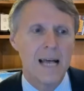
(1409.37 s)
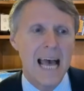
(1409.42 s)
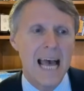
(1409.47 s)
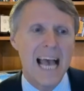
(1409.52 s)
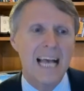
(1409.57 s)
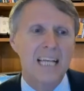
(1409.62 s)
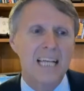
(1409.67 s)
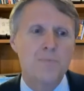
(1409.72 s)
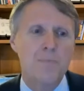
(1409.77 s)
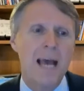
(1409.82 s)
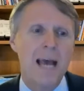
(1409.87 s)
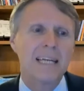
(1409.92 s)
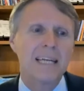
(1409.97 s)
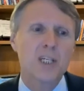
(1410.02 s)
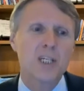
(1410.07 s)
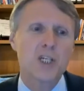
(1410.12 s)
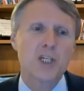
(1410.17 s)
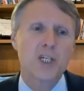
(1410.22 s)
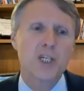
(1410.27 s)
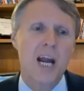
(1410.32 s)
Expect
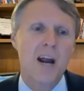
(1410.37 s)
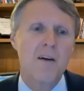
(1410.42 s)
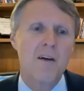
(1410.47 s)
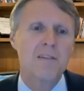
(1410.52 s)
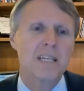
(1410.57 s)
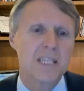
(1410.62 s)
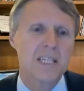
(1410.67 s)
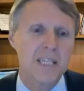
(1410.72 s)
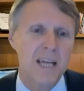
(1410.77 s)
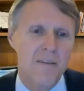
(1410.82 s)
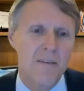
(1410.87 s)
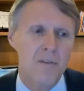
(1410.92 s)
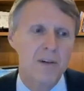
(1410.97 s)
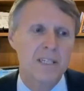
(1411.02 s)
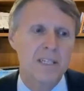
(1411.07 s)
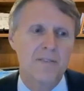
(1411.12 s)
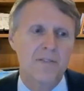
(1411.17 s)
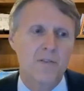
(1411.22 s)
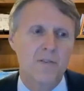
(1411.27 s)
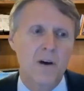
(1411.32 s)
to share in the
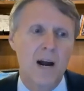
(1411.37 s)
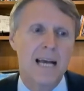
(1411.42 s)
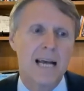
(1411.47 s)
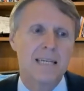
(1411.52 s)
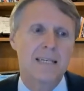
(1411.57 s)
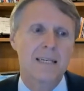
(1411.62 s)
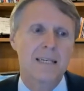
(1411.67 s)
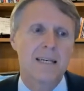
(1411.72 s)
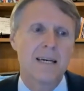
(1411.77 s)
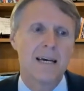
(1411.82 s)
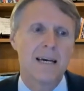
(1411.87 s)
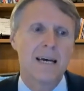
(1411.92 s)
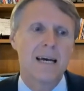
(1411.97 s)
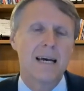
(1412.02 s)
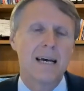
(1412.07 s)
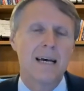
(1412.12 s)
sufferings of Christ.